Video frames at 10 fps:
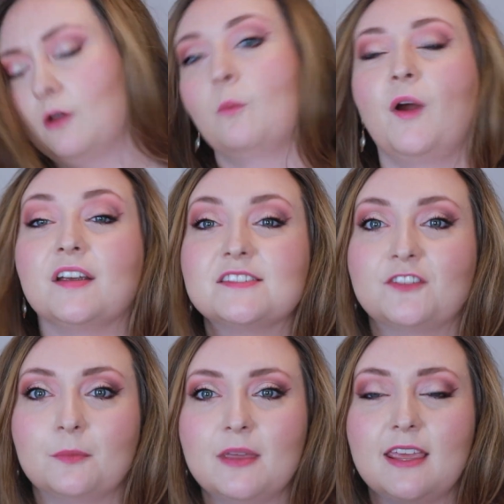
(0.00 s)
Whereas
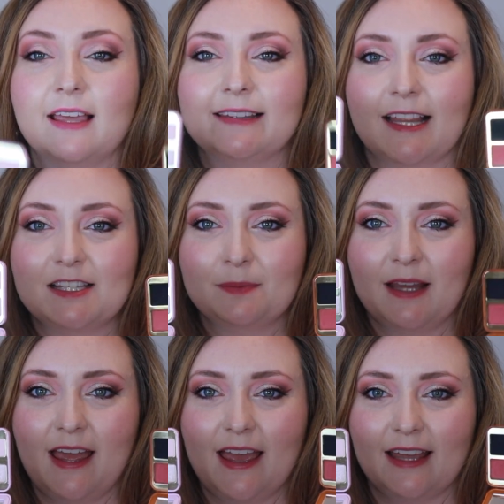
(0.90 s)
for me, Let's
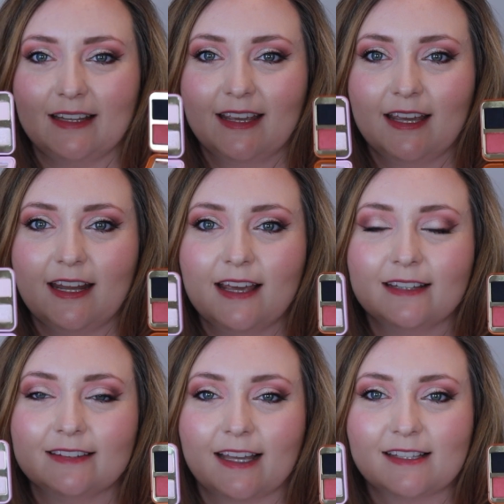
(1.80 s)
Play and Kitty
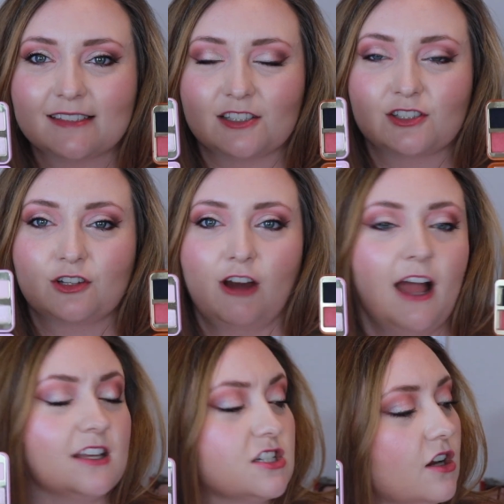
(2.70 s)
Likes to
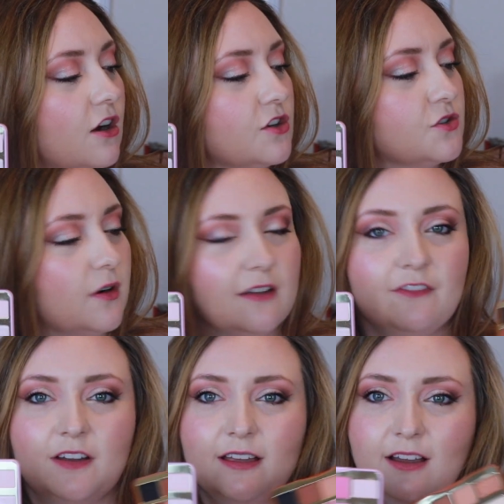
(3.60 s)
Scratch are sort of
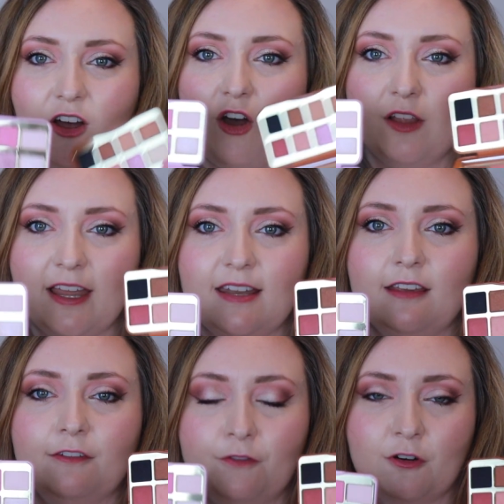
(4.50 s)
all I
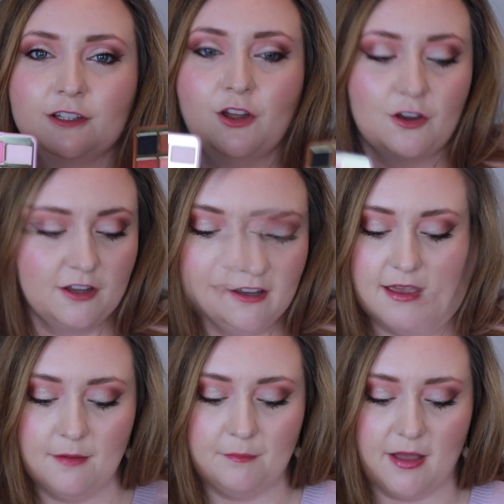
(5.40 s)
need for a look.
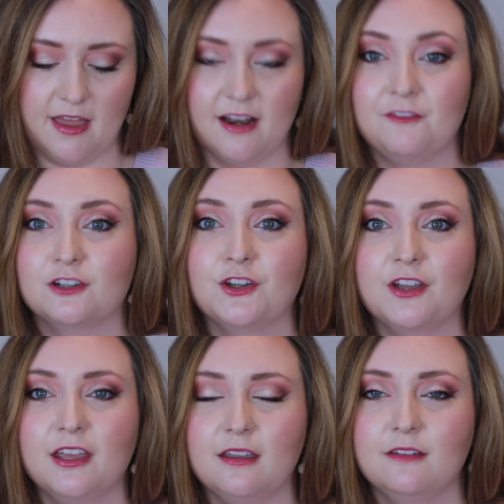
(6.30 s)
But if you're
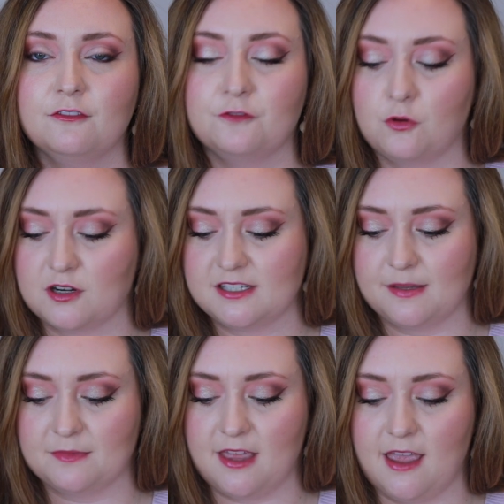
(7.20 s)
looking for
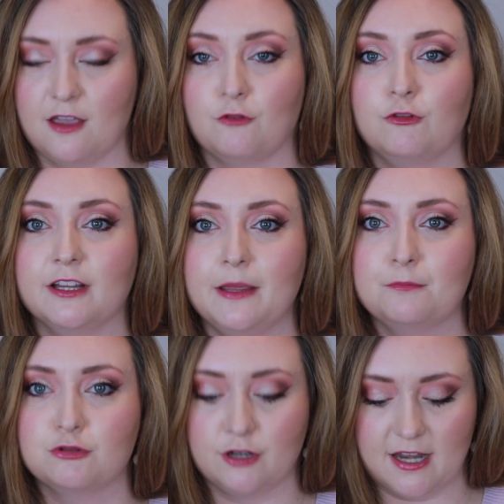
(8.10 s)
something really
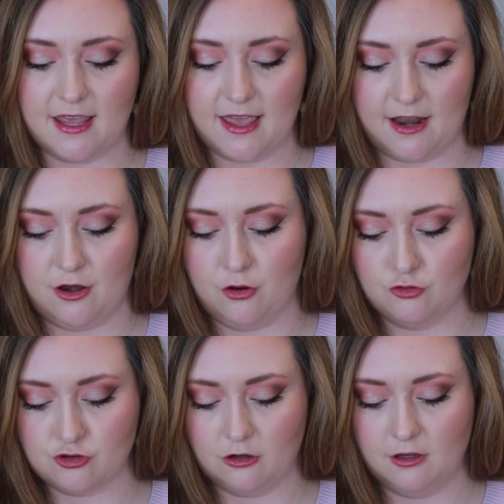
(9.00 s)
pretty and
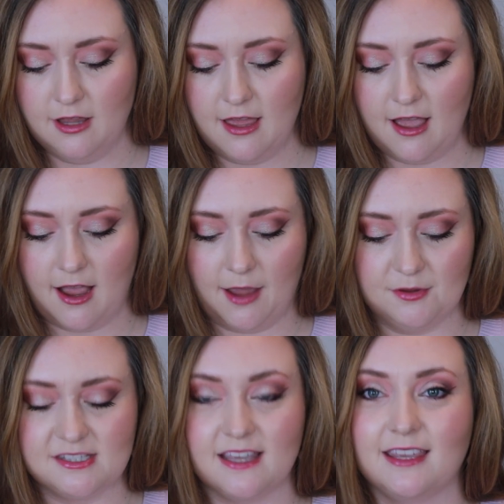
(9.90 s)
neutral, I
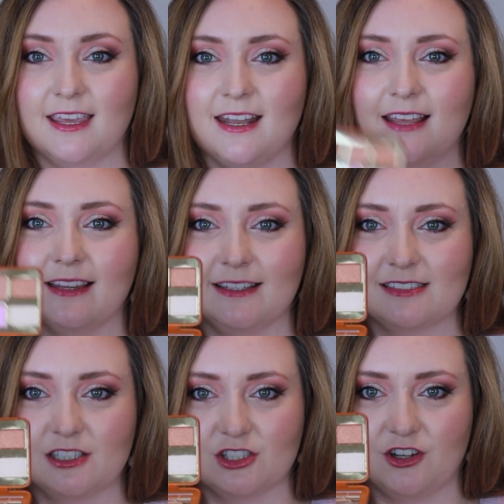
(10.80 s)
would say Kitty Likes
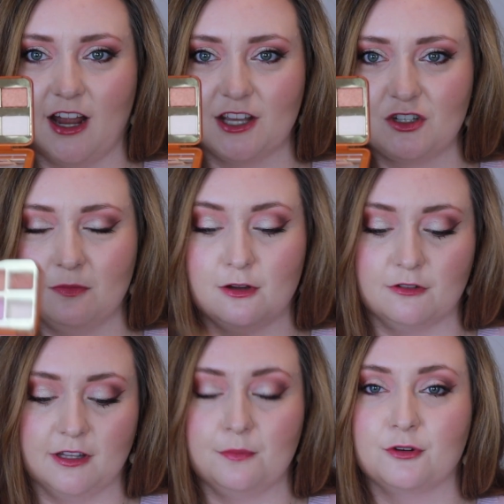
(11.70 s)
to Scratch would be a
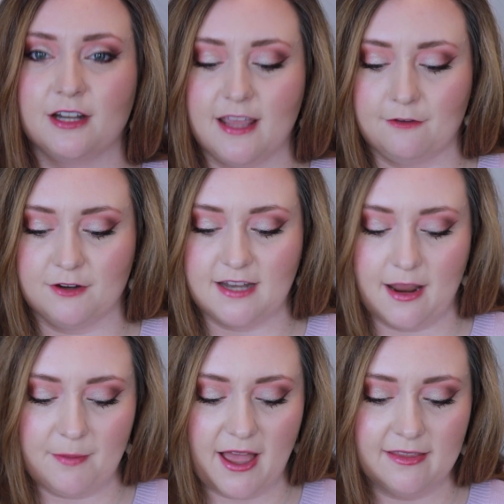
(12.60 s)
really pretty
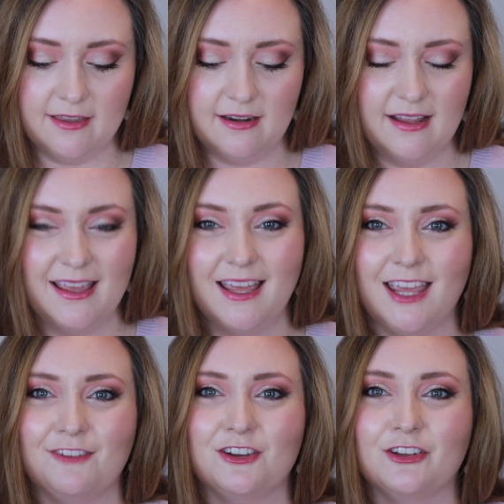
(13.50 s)
everyday palette.
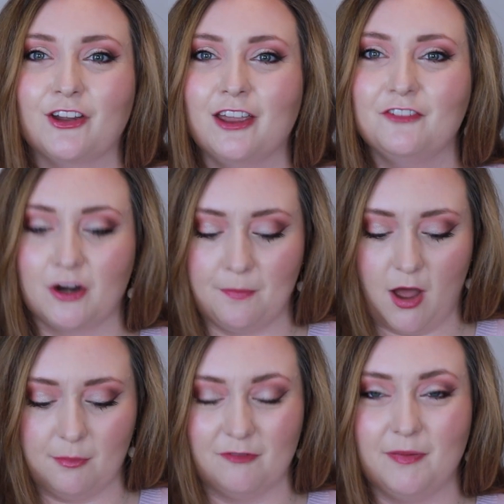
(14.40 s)
If you're looking for a
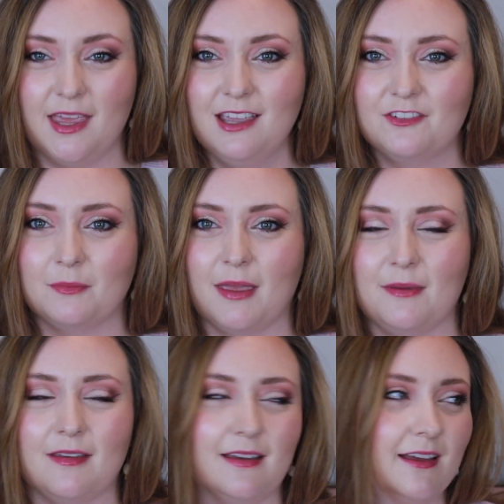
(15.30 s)
pop of pink for
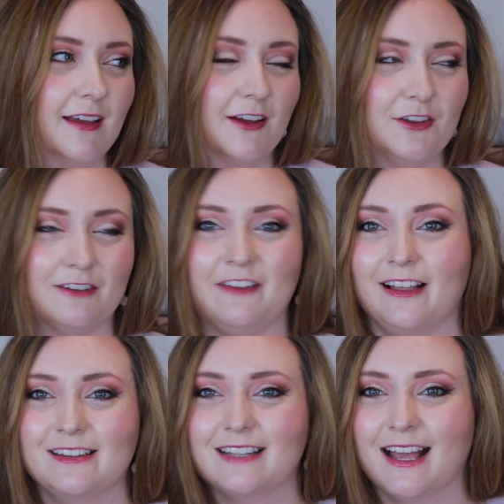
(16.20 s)
maybe your
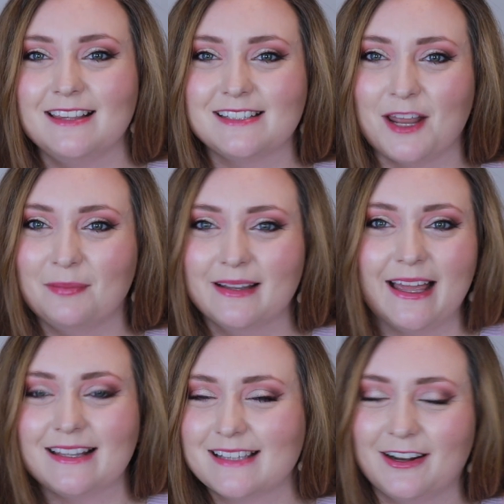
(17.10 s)
Valentine's Day
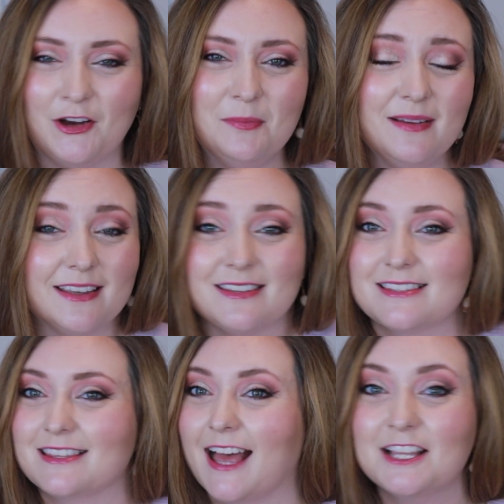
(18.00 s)
plans at home,
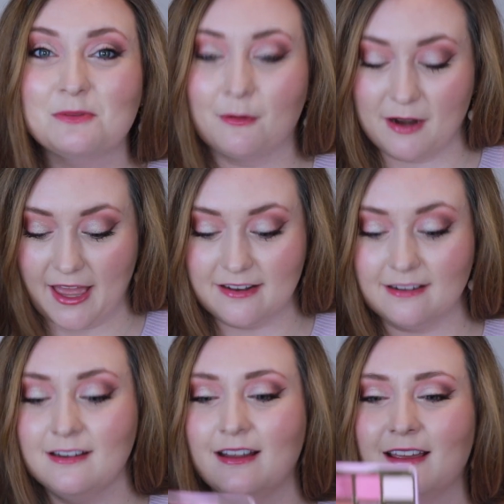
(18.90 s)
because that's where we're heading,